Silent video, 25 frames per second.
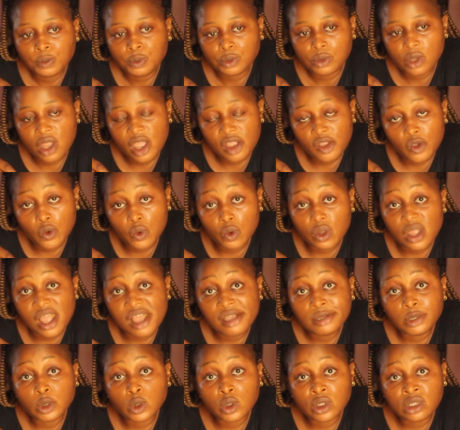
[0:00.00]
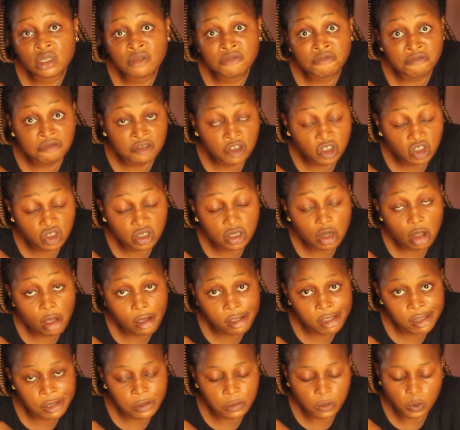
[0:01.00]
Then you will not use the fish
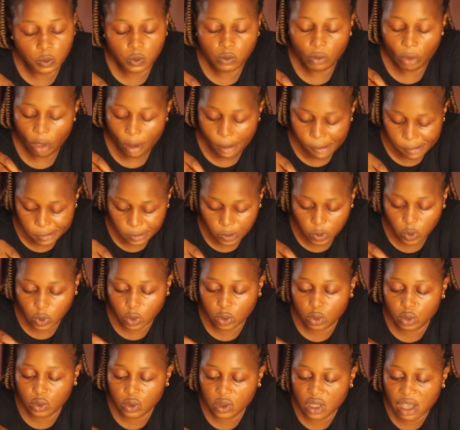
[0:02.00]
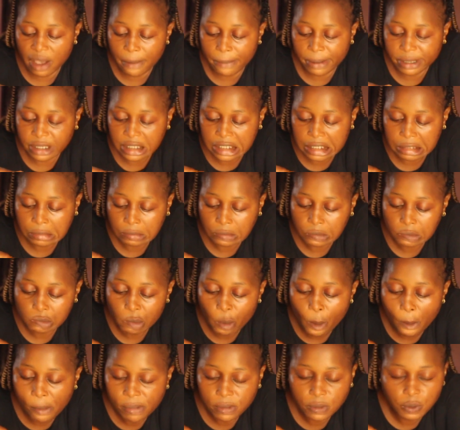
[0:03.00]
oil to do the Abacha.
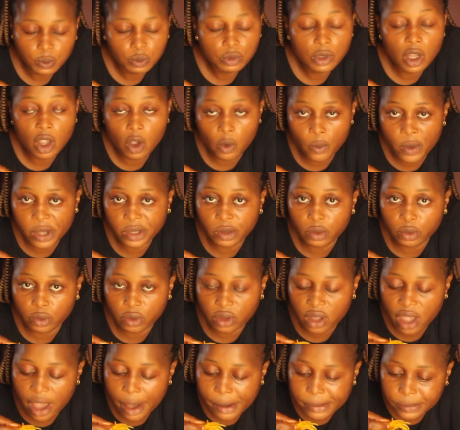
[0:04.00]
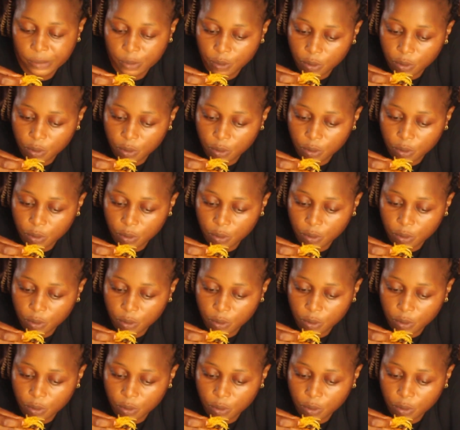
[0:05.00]
You went up there.